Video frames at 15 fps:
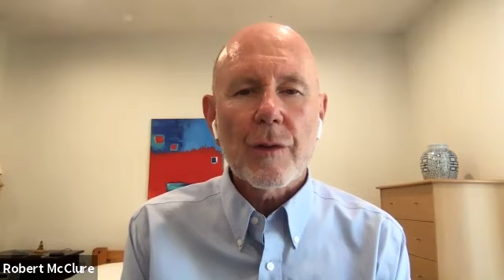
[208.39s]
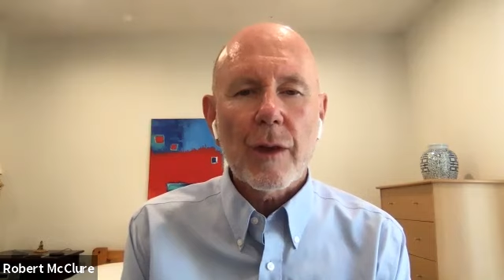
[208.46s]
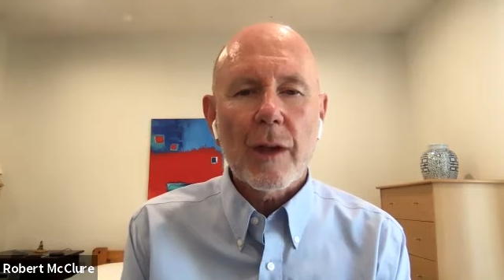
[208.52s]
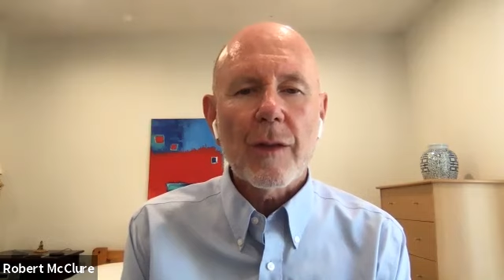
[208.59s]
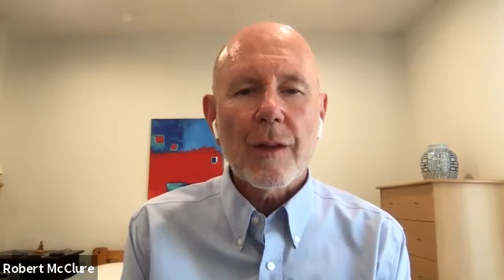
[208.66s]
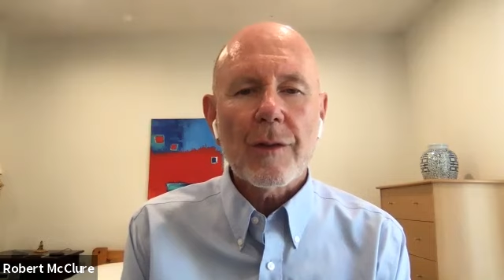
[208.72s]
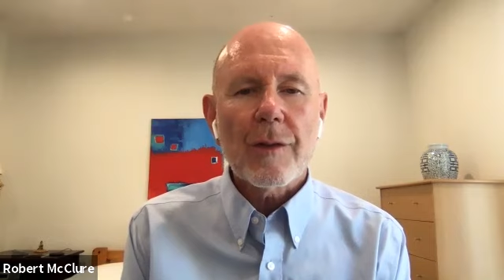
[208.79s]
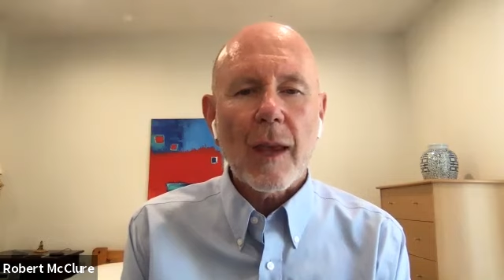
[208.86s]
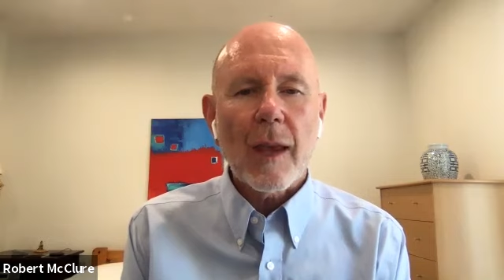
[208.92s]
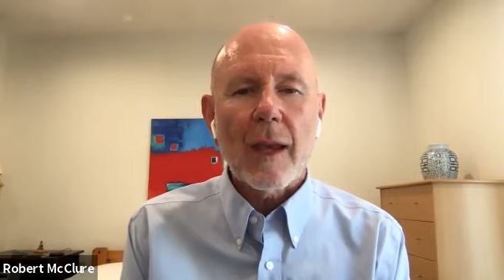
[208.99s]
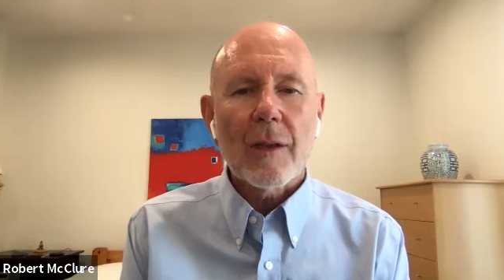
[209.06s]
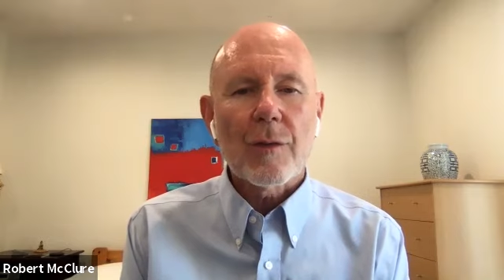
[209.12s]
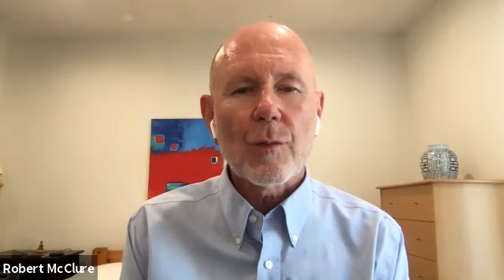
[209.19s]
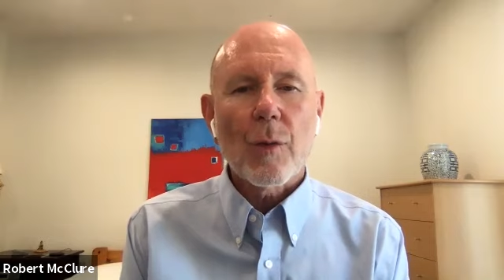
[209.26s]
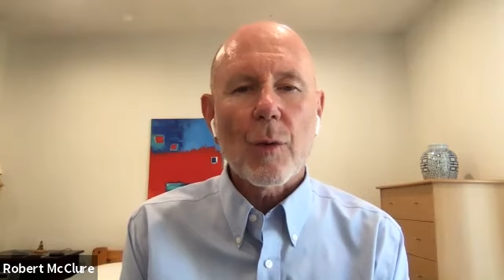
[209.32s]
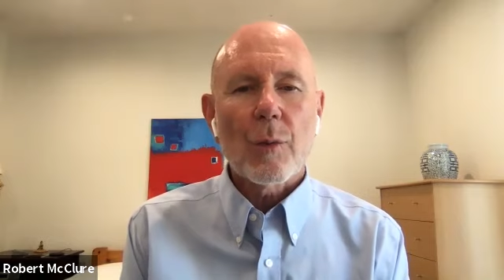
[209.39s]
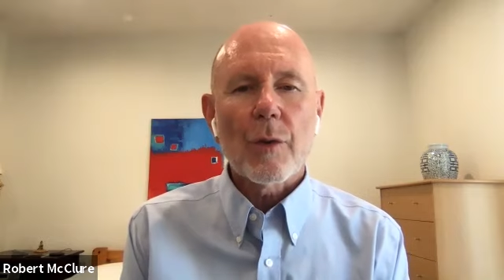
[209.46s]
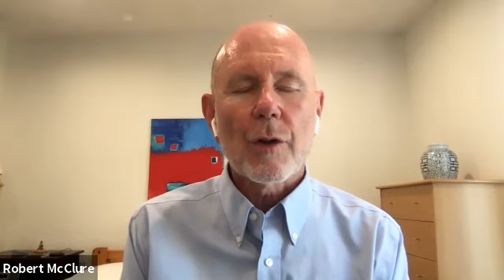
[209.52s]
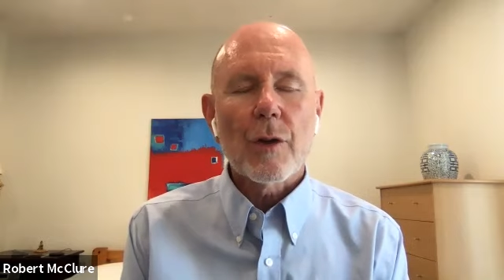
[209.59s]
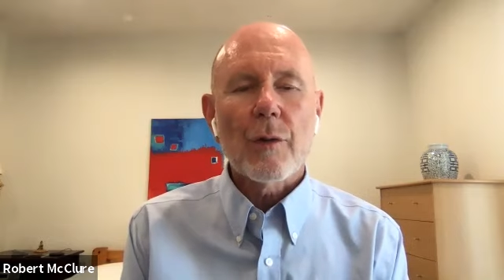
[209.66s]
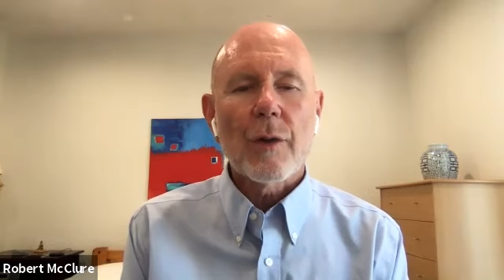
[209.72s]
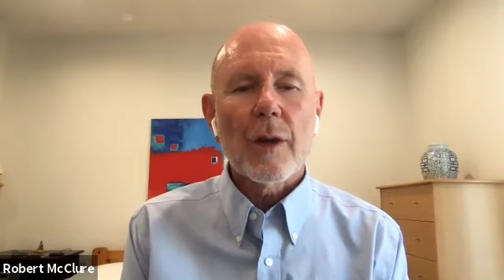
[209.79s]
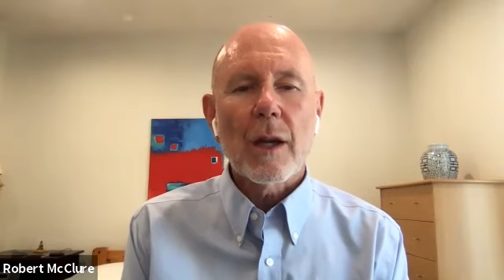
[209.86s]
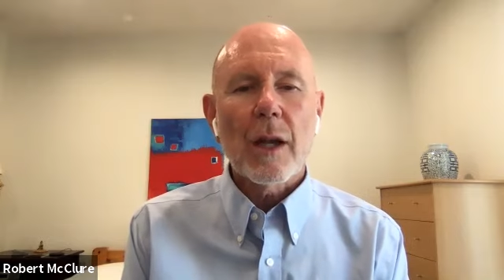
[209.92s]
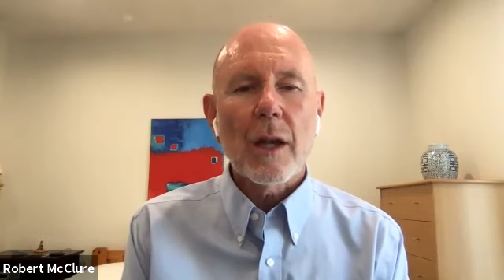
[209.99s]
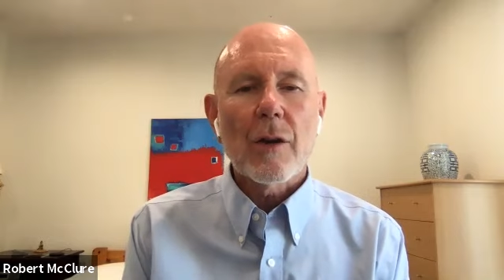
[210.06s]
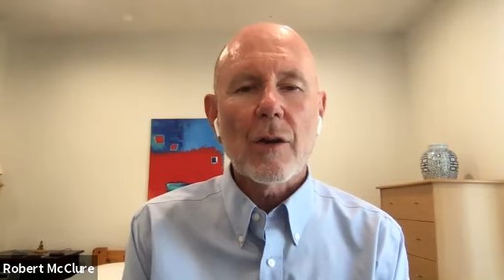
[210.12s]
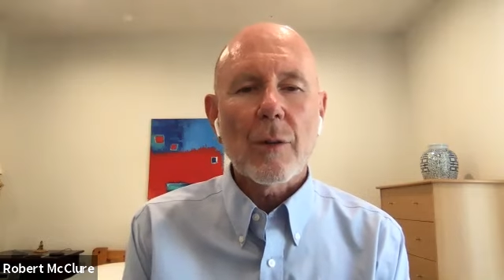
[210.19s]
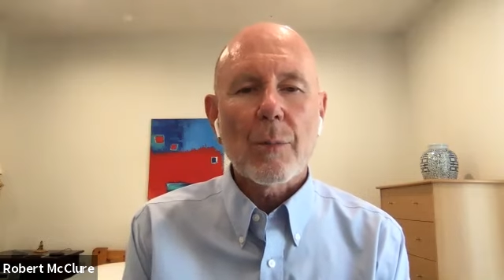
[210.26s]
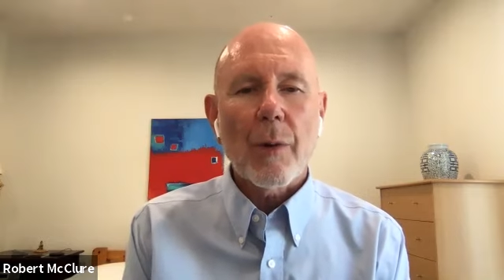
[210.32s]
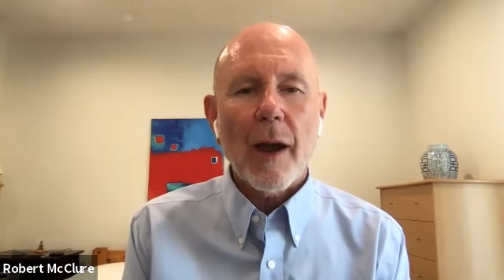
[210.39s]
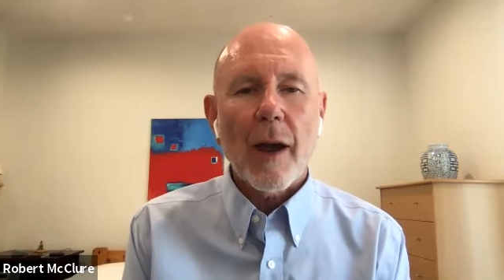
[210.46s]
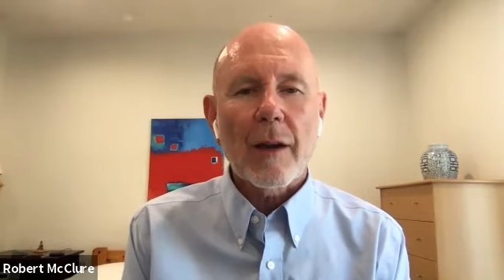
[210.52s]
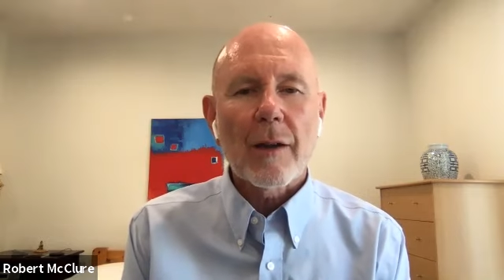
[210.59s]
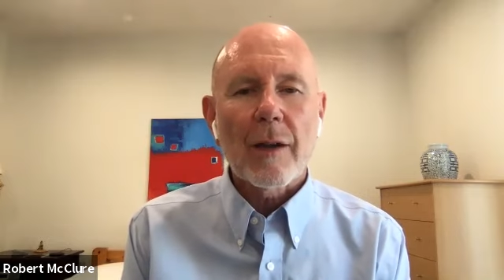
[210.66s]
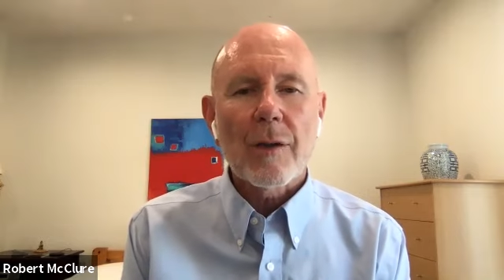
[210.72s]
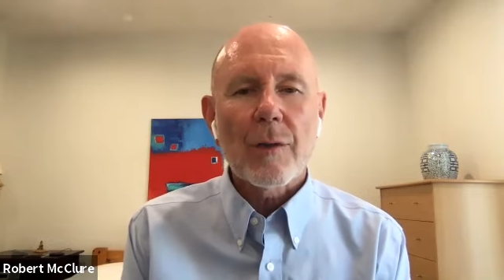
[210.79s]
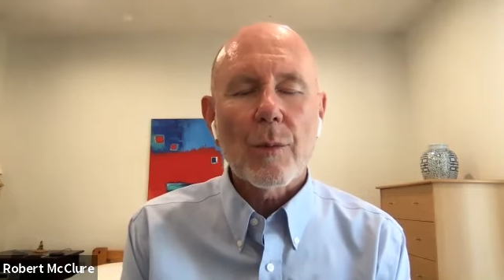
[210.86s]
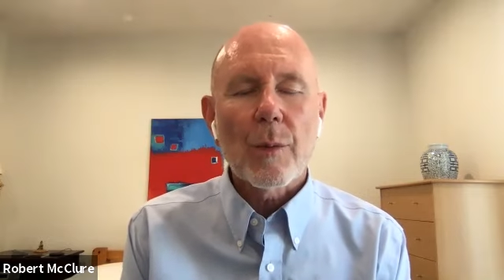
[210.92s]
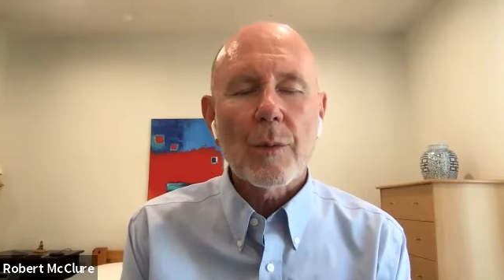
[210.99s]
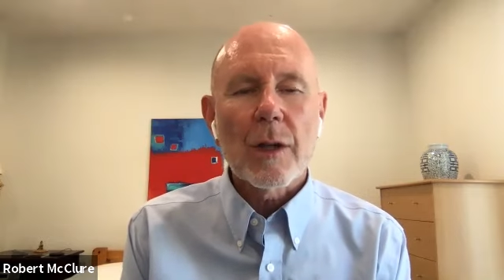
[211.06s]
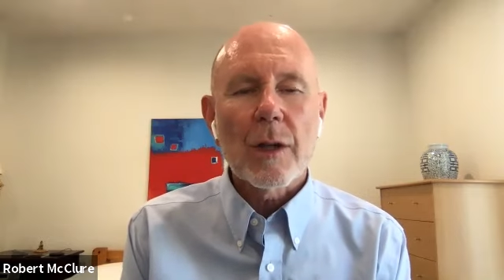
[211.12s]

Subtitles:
in this case where we're doing hear practice, we would